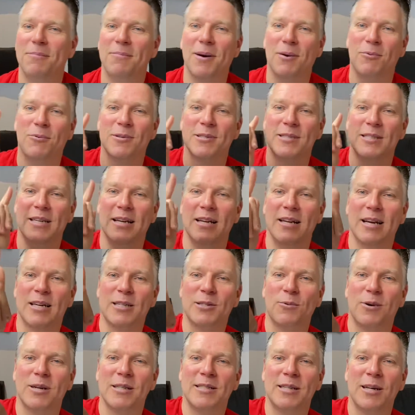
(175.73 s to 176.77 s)
but we'll see you
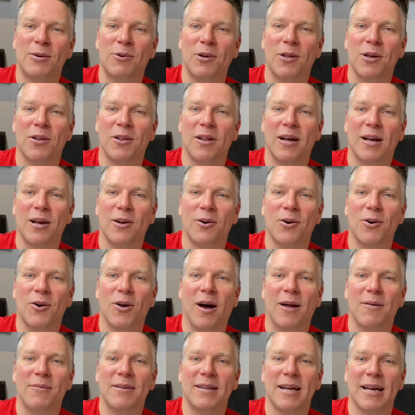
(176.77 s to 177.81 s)
next Wednesday whether you like it or
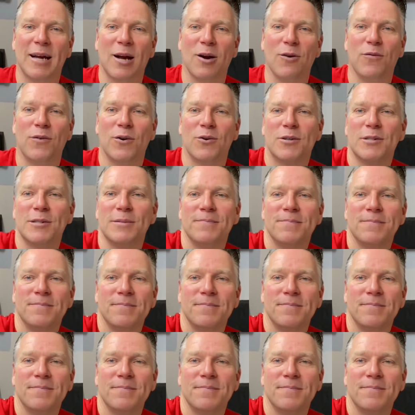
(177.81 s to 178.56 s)
not. Take care, folks.